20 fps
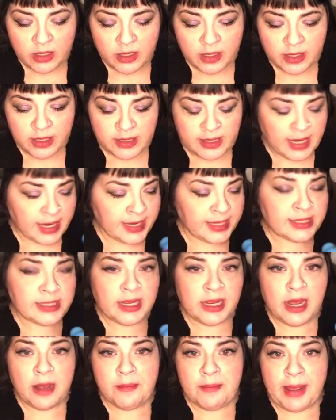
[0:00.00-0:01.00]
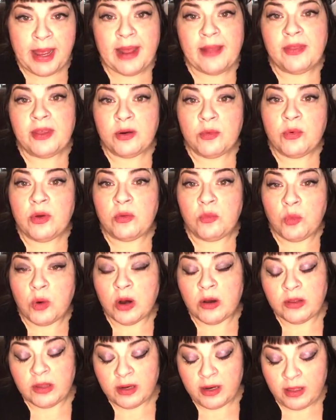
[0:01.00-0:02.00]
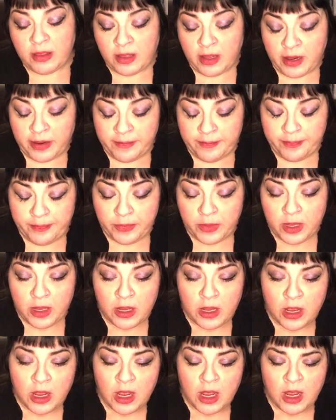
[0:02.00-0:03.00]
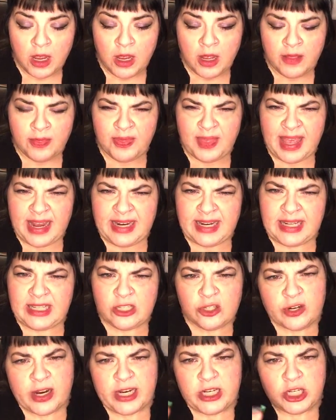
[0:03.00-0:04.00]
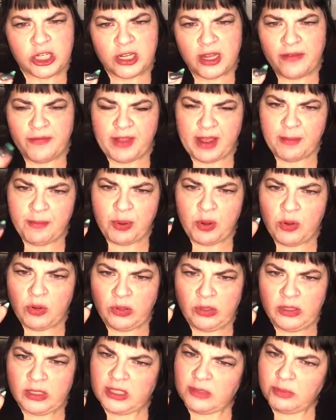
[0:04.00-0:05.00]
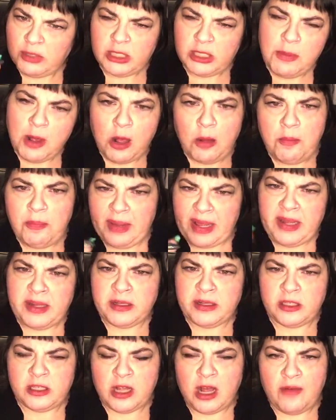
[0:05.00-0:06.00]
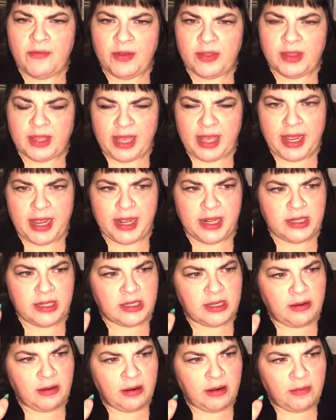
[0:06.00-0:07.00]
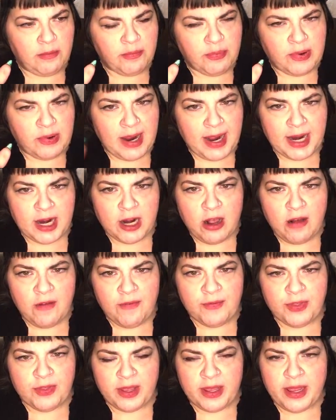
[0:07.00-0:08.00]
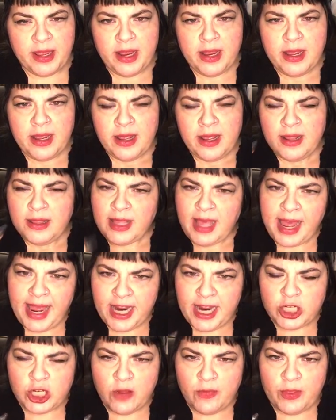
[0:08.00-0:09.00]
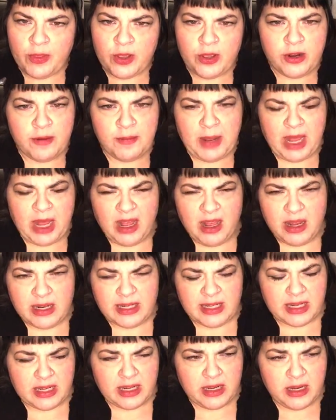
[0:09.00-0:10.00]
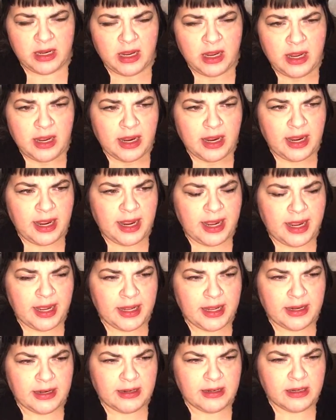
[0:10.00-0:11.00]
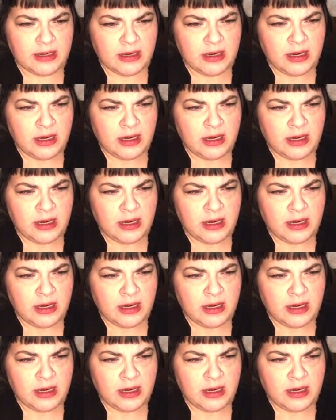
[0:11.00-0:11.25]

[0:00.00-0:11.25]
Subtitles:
because I guess they got mad that it wasn't worth anything. They did strange stuff like pulled some small buttons off of things and pried off the H on the hood of my Honda, and